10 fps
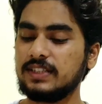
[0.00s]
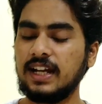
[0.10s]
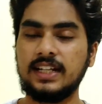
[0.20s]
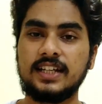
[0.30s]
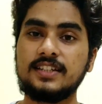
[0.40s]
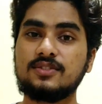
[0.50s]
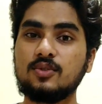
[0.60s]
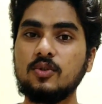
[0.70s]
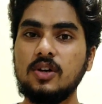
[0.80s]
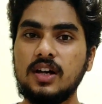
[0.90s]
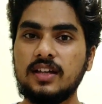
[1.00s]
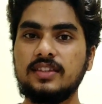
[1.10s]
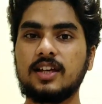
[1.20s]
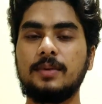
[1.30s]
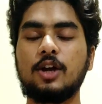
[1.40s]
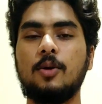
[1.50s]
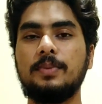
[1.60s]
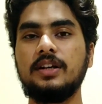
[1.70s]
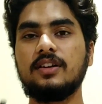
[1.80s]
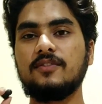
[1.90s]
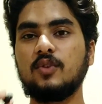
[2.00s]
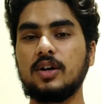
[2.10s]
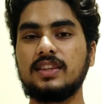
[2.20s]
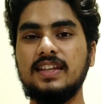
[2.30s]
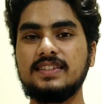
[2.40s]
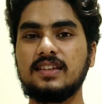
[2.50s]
and there is no nearby competitor for these